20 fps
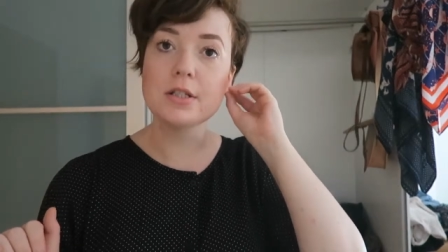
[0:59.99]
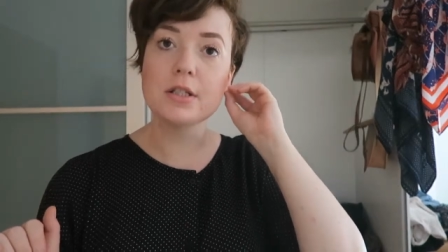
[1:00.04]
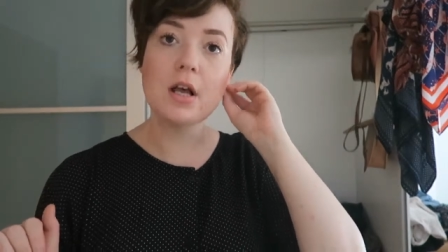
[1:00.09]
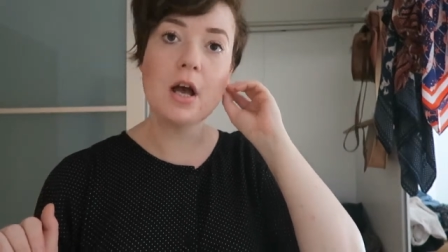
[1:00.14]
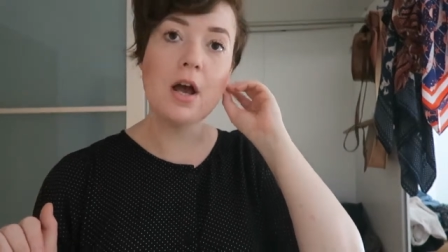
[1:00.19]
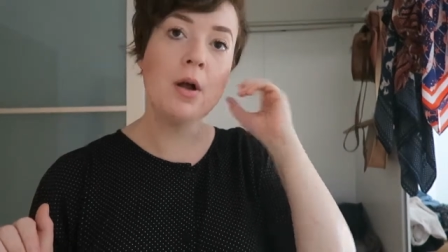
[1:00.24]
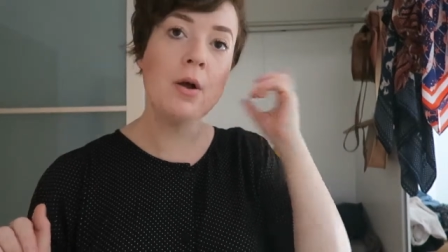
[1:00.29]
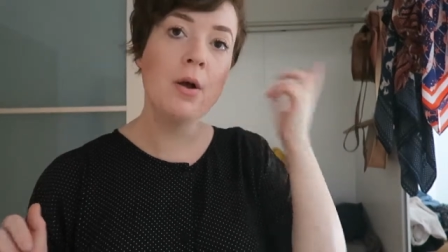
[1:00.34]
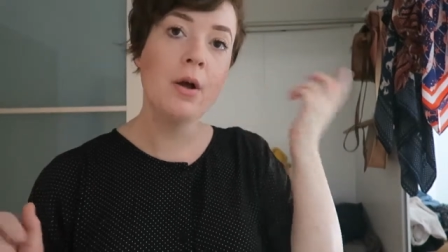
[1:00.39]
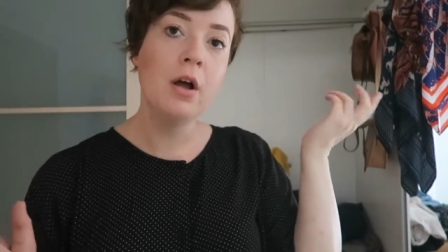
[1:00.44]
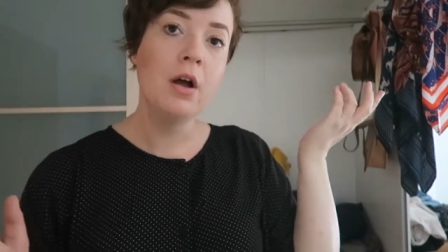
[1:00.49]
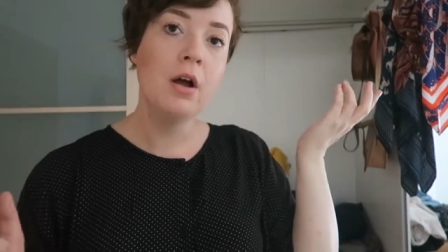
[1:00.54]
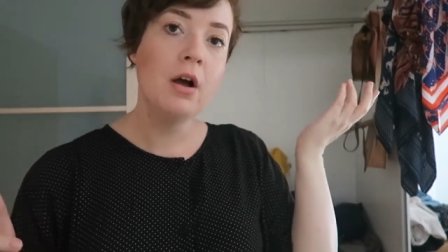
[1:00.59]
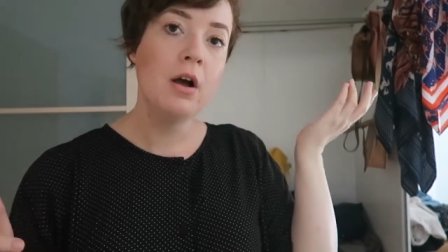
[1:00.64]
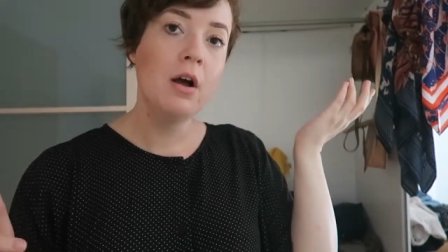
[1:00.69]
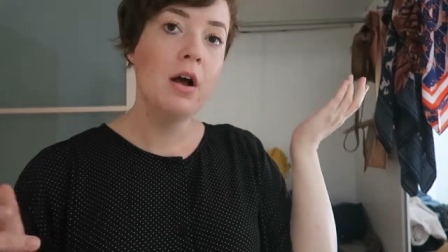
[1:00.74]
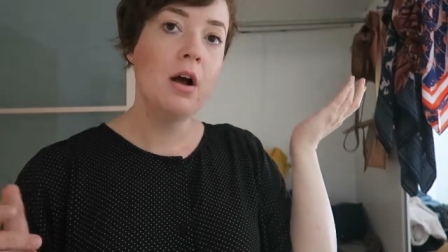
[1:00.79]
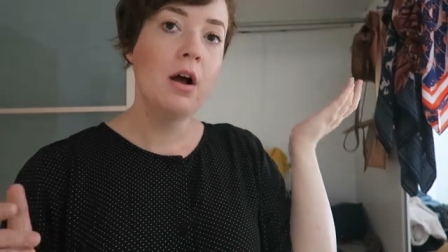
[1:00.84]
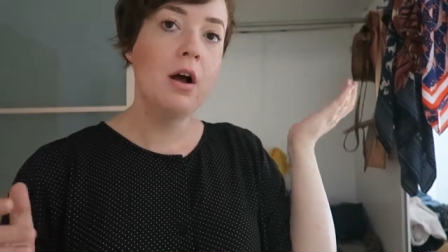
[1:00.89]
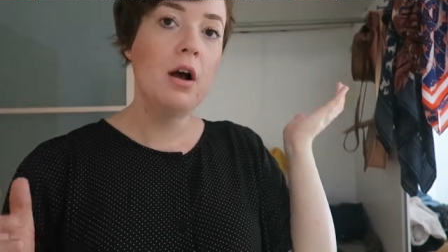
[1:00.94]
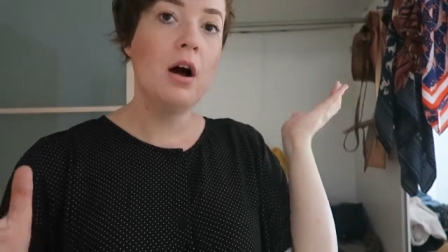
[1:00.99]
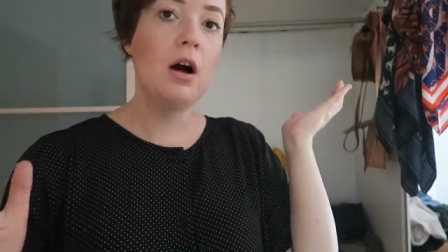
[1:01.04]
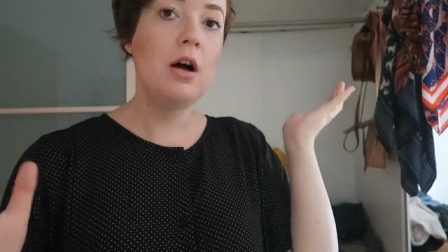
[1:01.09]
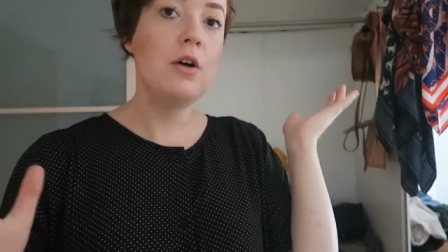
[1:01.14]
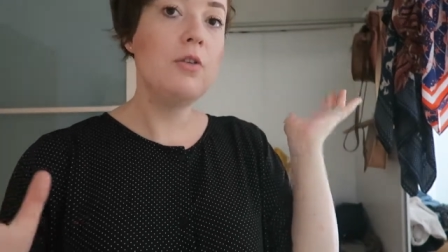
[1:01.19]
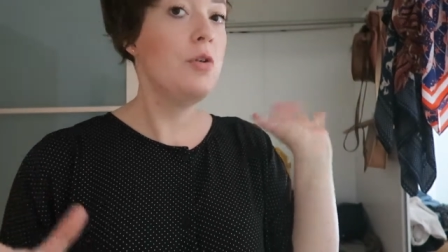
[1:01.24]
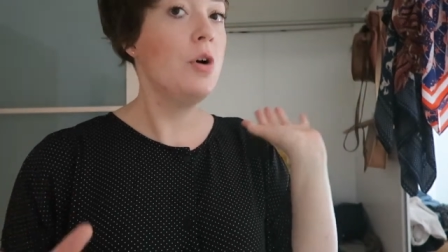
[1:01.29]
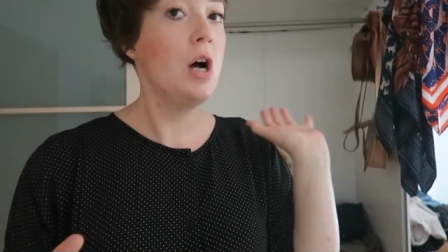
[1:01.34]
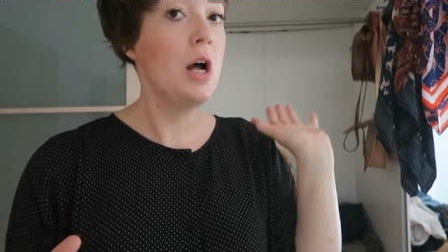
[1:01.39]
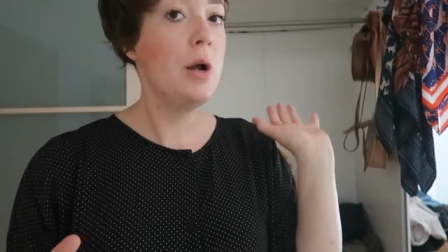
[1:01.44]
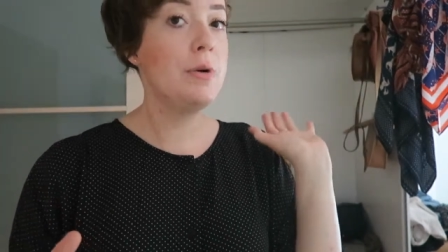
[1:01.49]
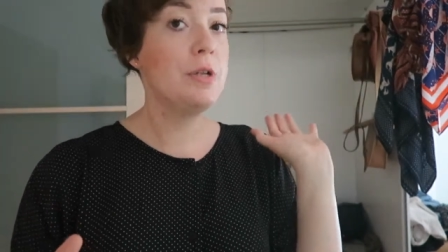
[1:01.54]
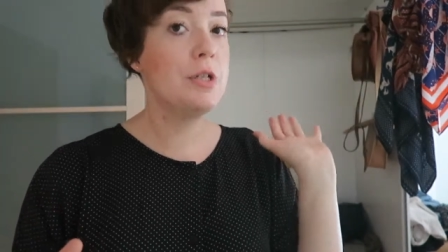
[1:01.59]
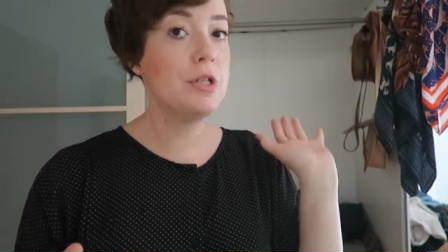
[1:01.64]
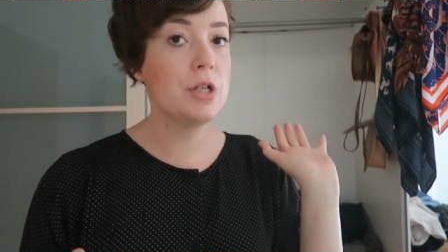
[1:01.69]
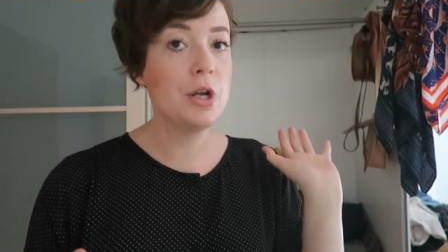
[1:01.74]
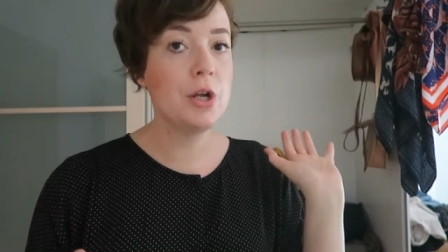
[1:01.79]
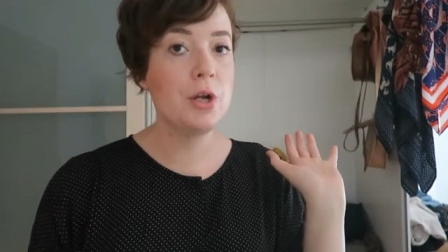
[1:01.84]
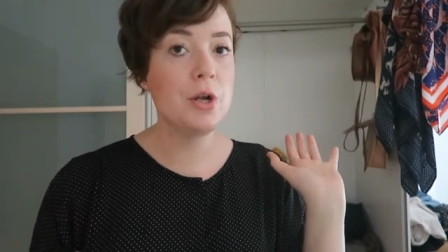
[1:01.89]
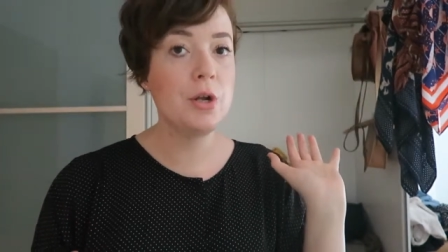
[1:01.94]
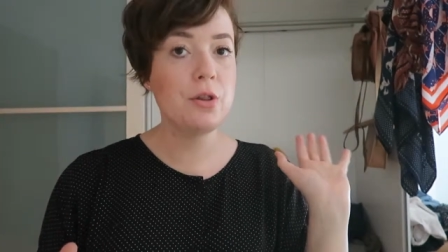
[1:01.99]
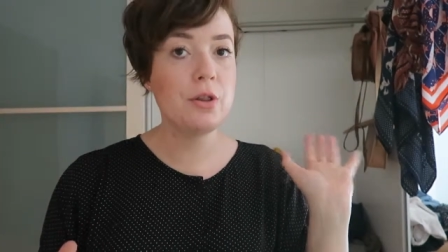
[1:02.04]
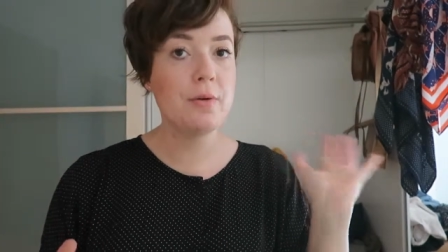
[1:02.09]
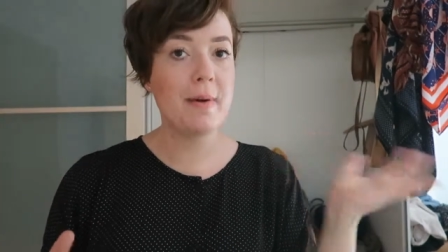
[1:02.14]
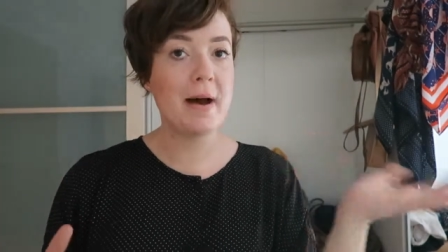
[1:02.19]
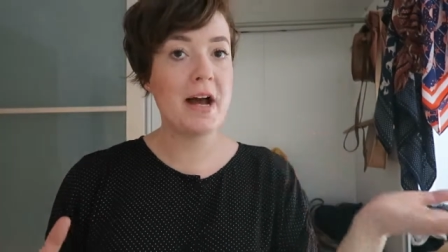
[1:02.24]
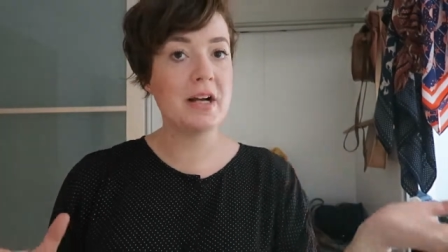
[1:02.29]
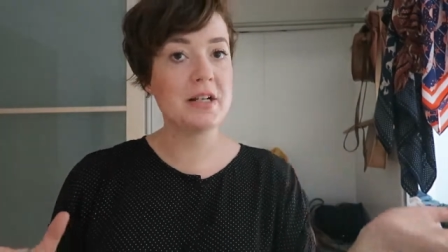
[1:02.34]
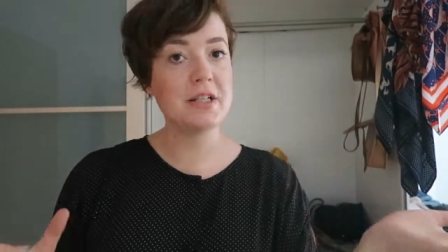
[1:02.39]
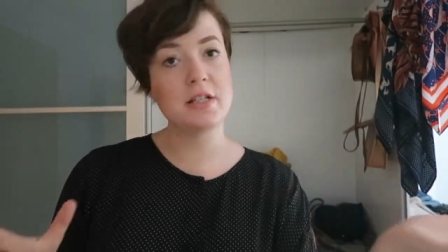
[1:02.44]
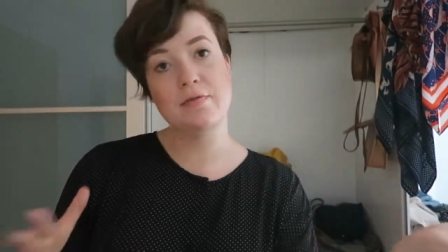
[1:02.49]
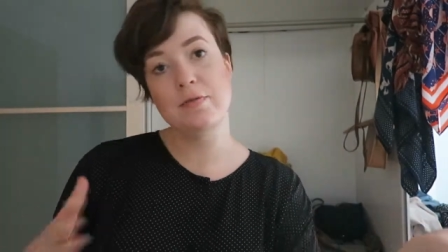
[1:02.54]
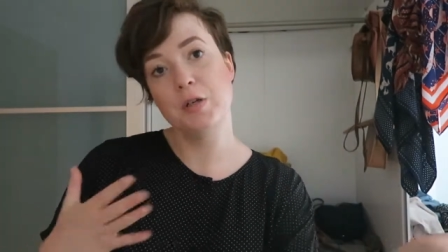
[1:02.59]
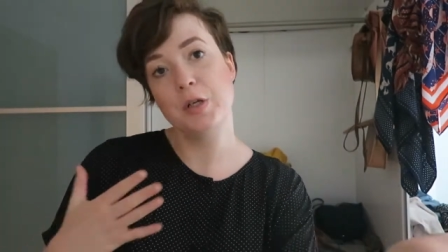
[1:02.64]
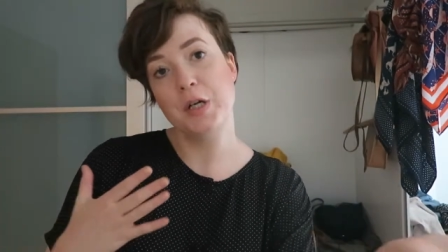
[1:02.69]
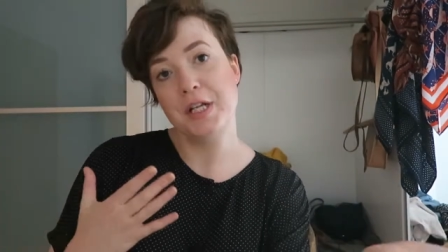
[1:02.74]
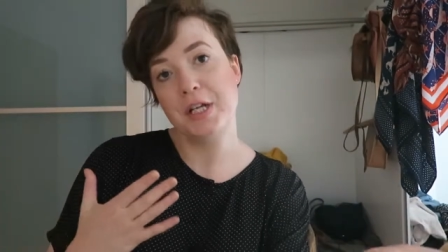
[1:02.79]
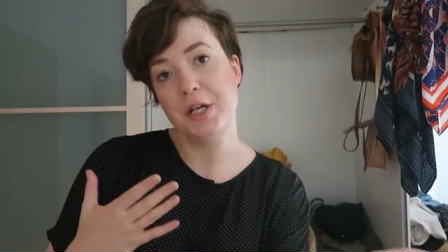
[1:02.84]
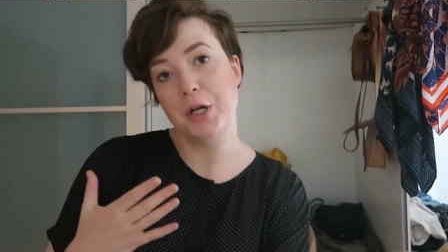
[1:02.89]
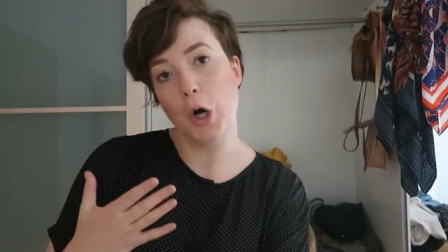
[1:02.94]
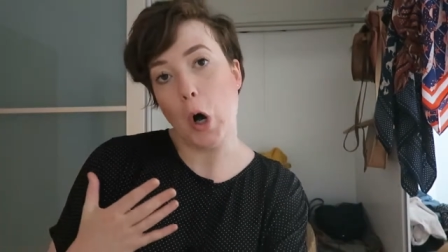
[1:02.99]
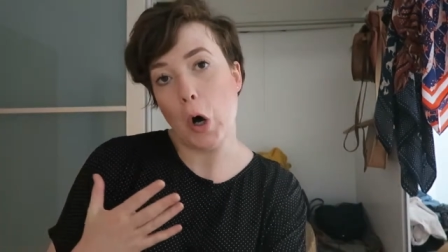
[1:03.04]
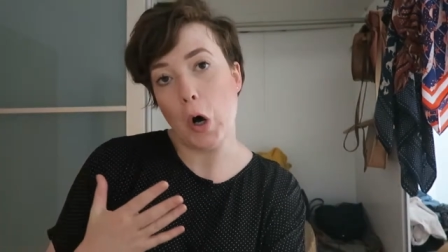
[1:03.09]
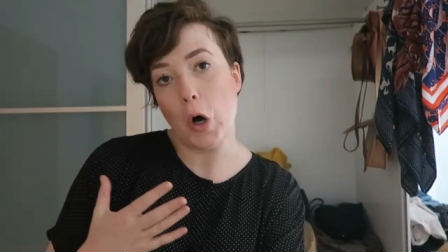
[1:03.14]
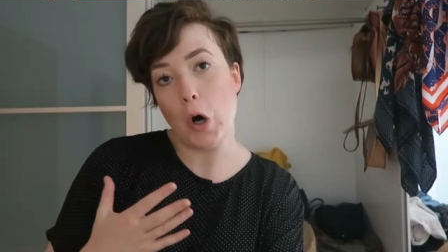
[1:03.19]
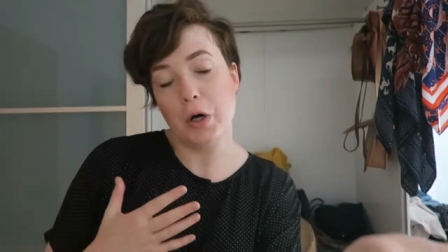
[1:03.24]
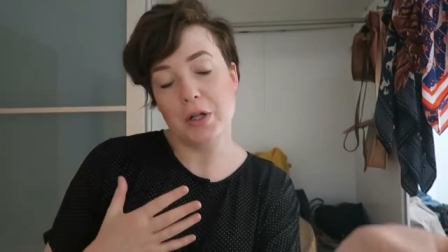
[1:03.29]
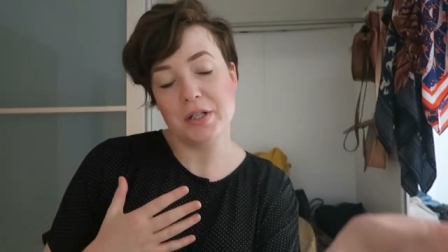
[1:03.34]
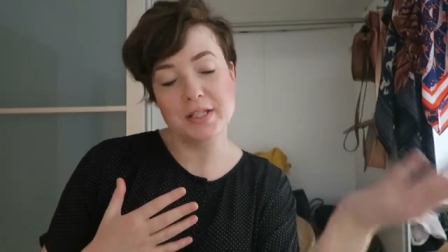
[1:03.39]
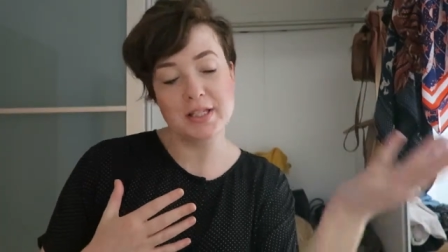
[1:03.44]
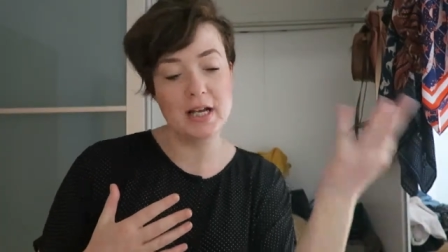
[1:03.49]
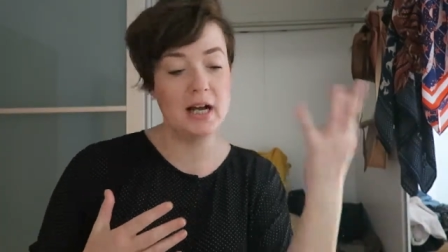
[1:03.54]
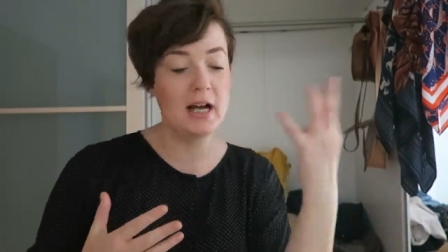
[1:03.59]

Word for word: So I thought I would show you the bags I've already got